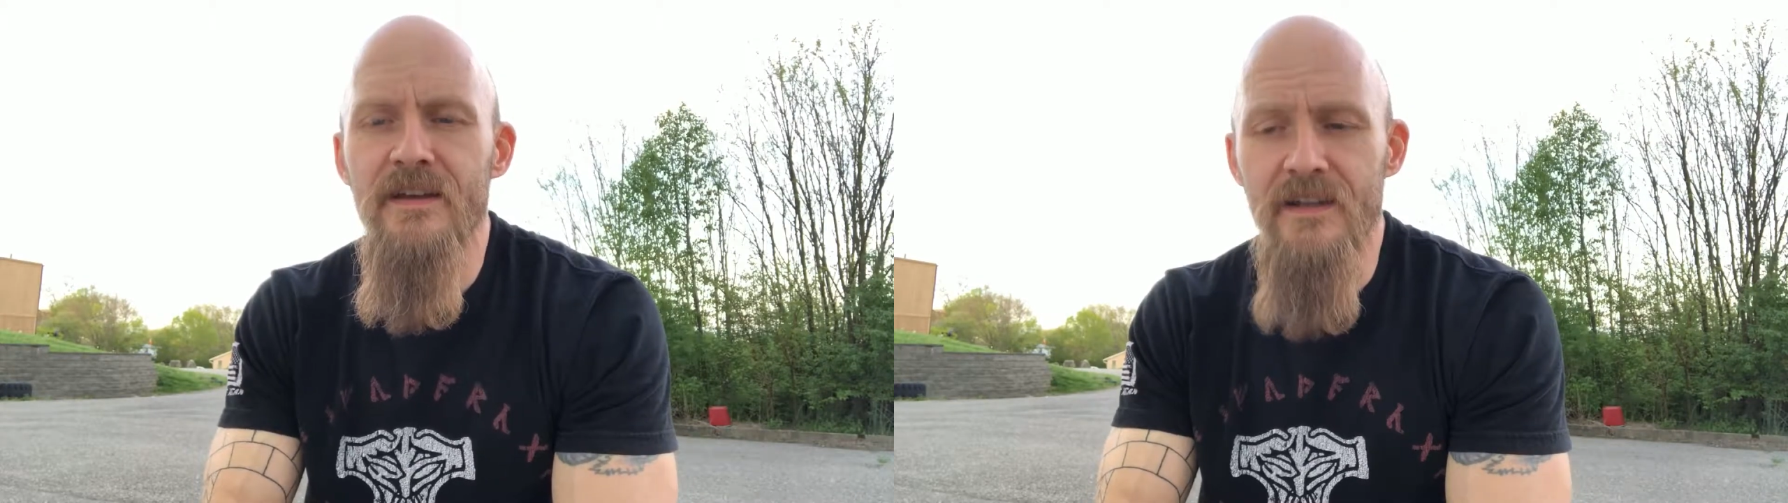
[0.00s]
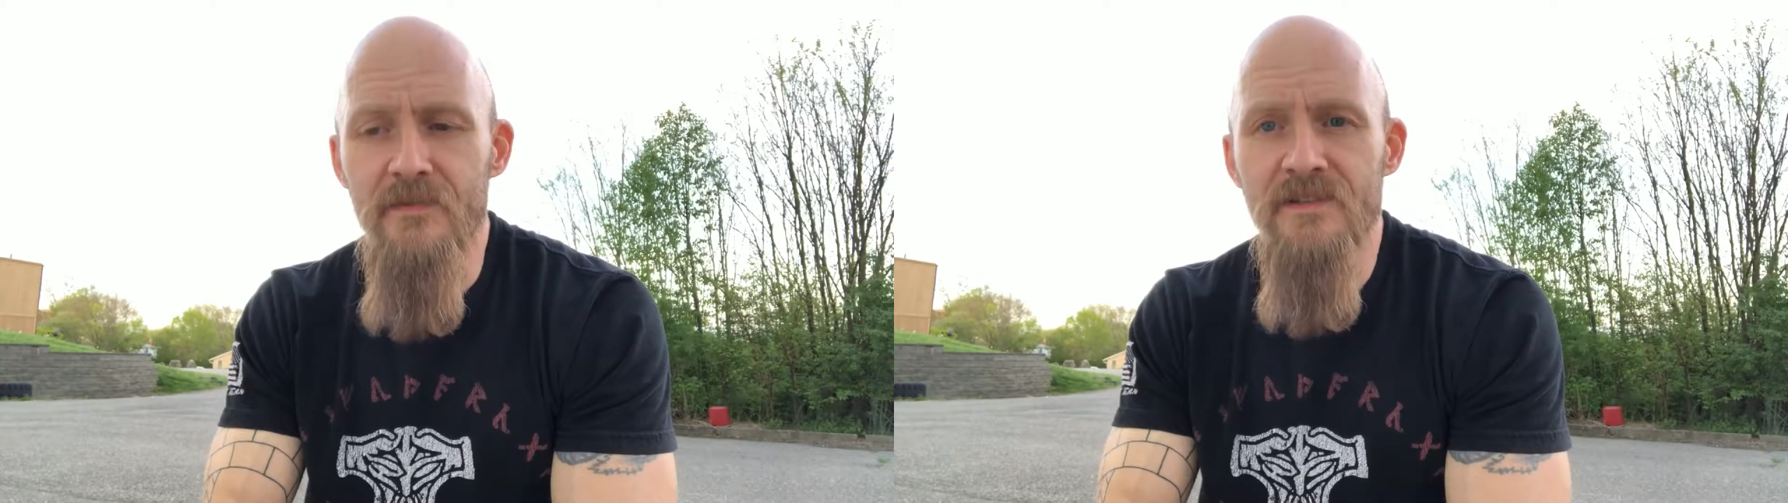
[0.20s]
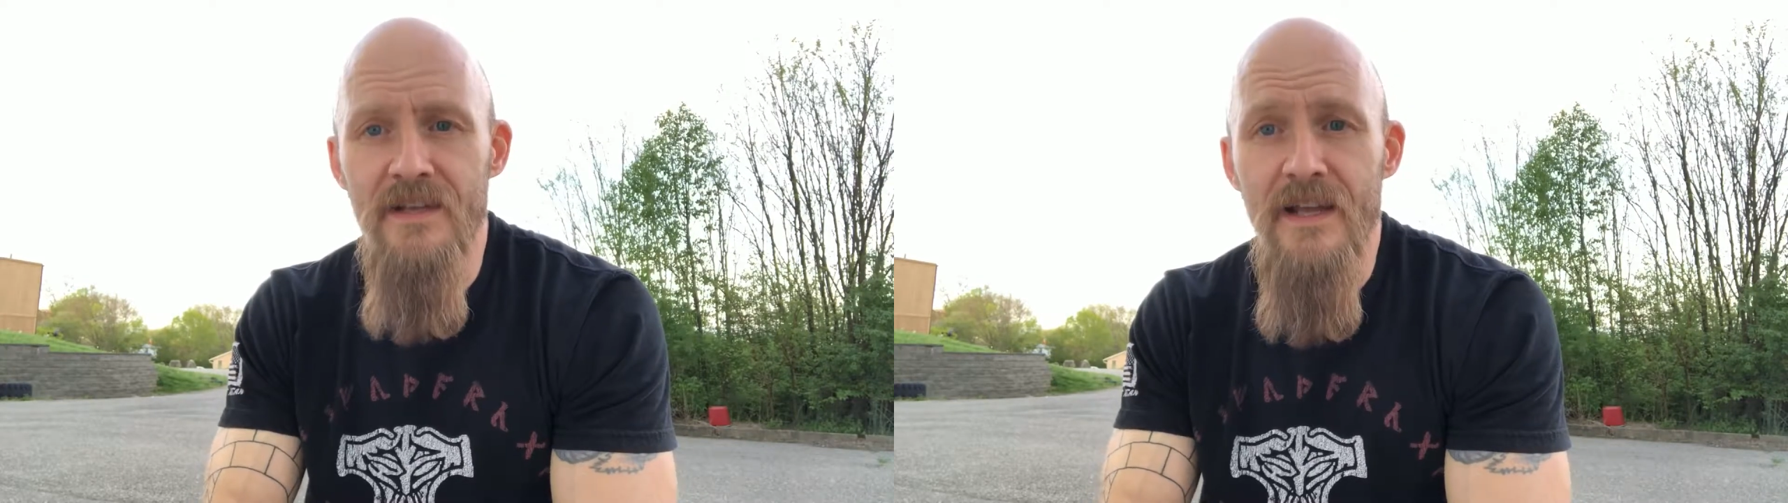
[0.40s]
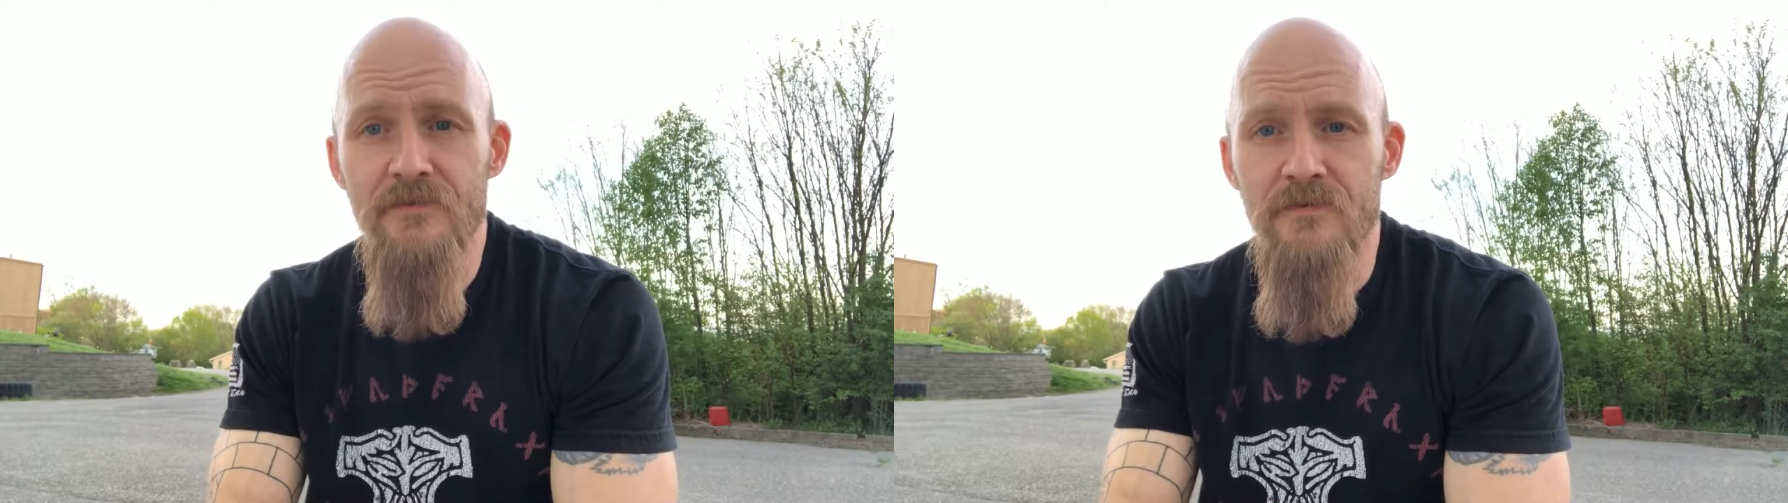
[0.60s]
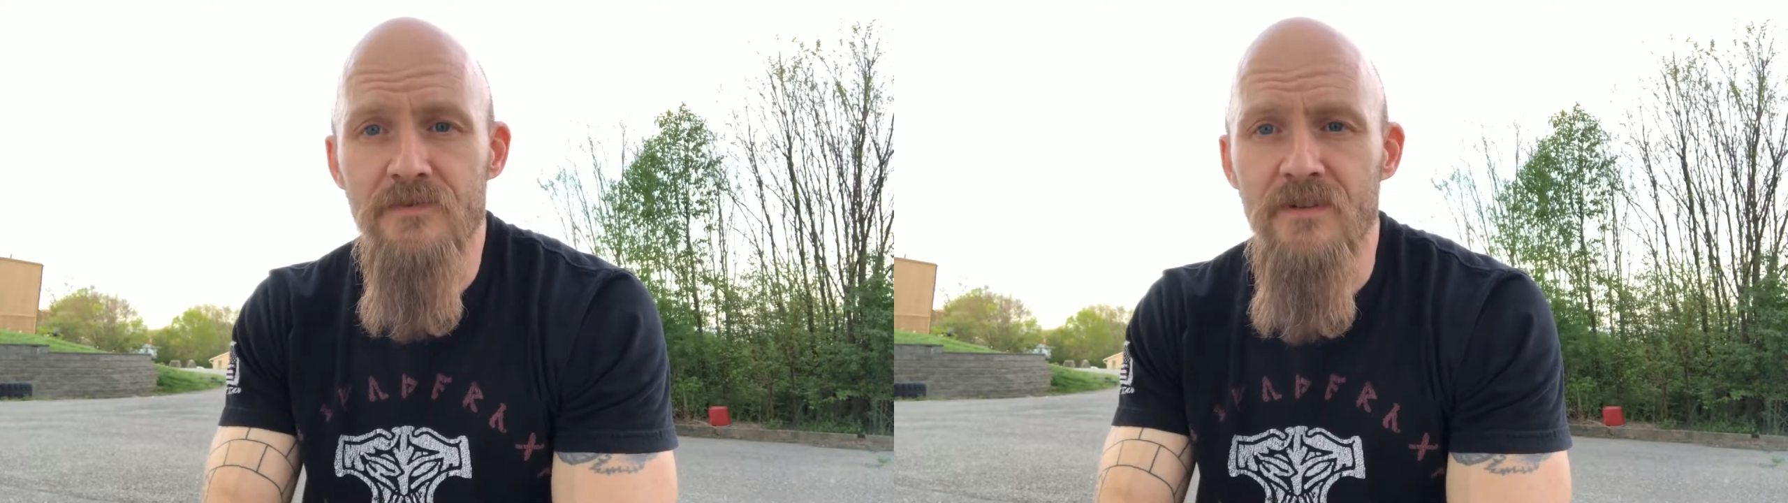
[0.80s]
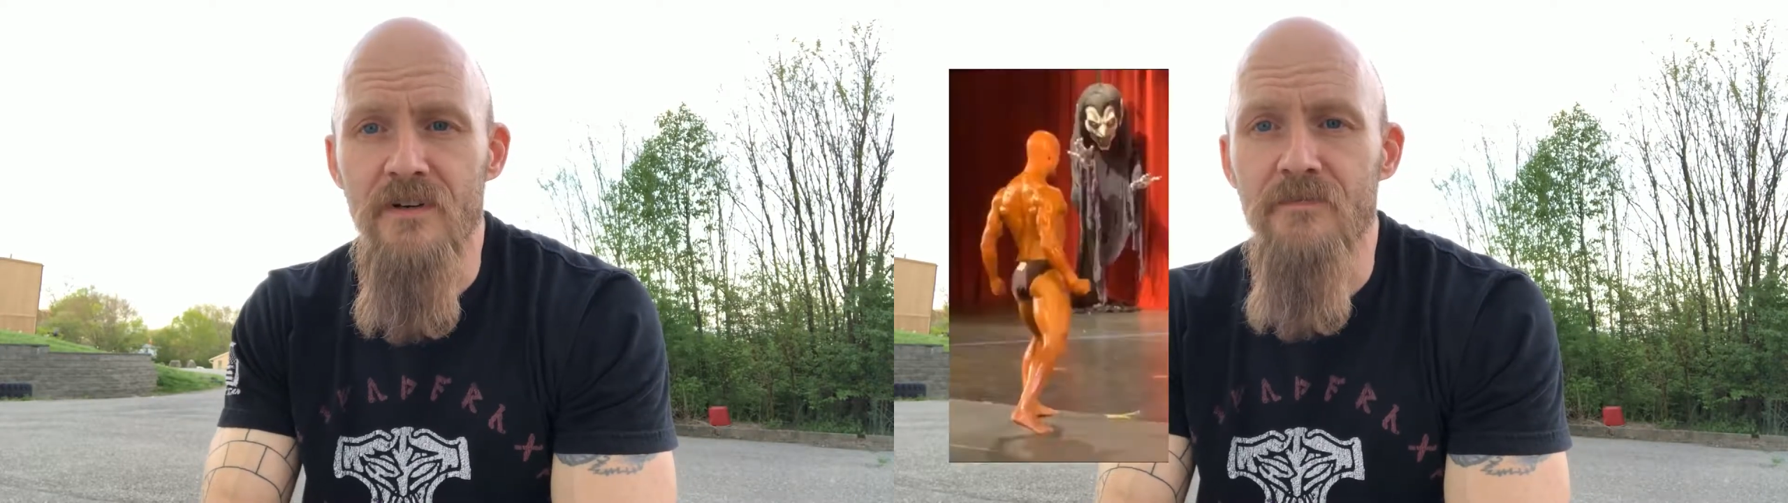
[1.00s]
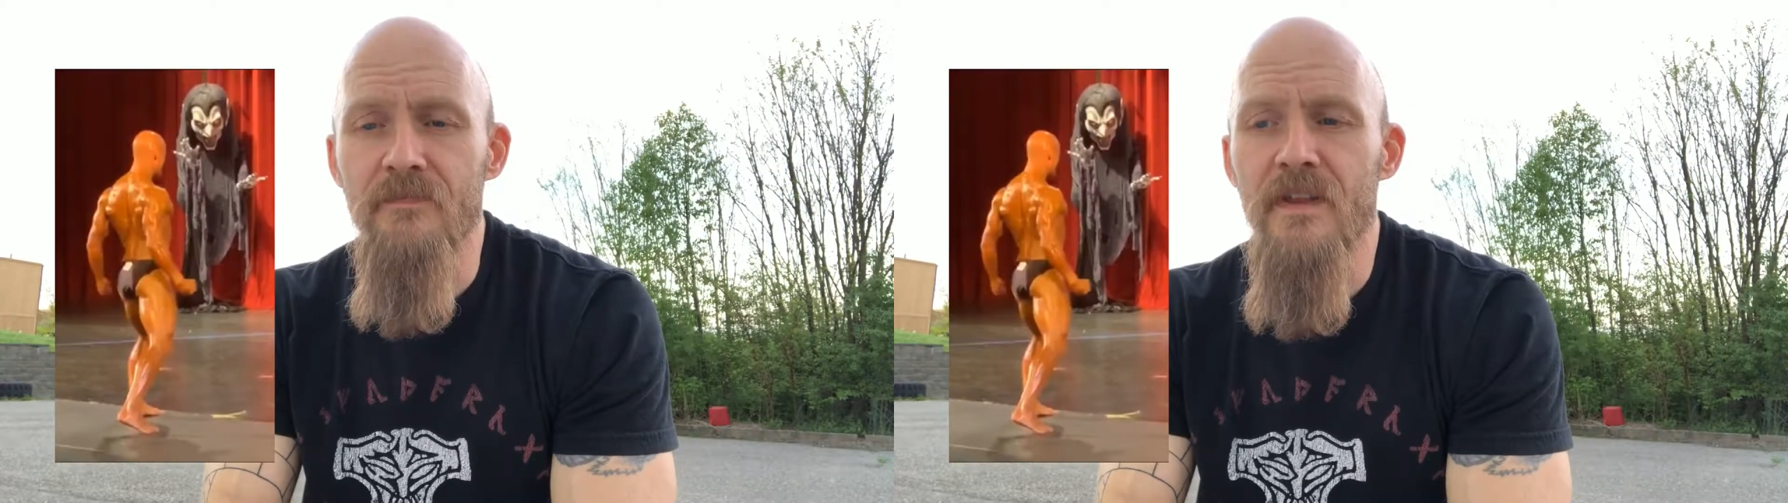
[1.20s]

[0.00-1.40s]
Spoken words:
and it was a natural show.